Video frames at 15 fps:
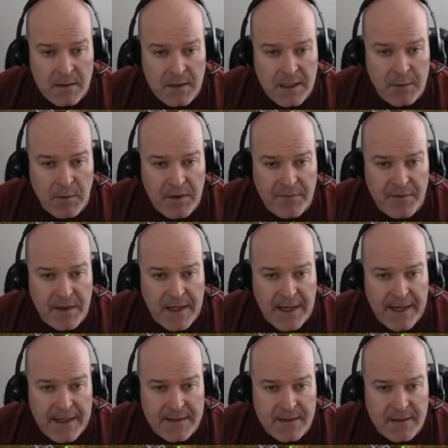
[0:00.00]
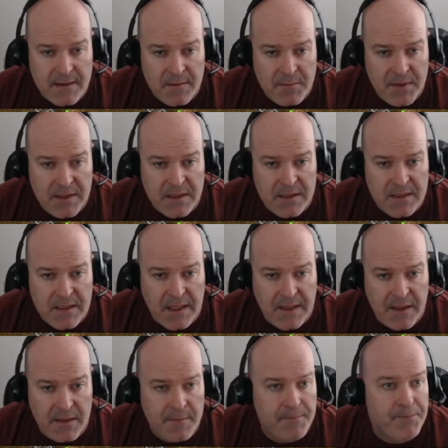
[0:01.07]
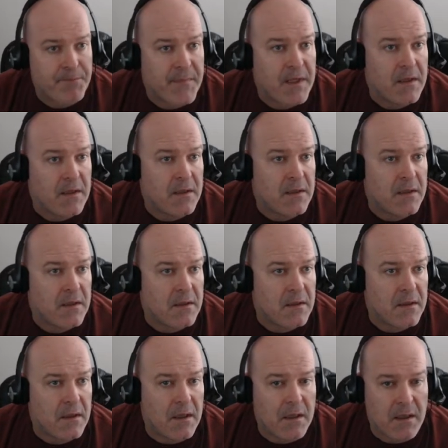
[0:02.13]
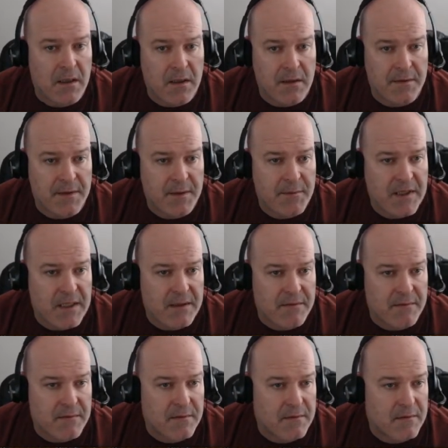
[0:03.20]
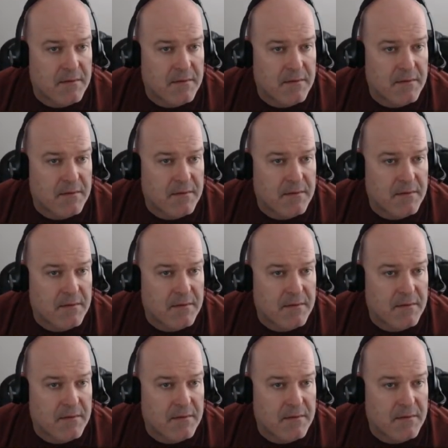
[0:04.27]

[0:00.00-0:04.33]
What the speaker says: Can't wait for that. Pick this guy up. Then we can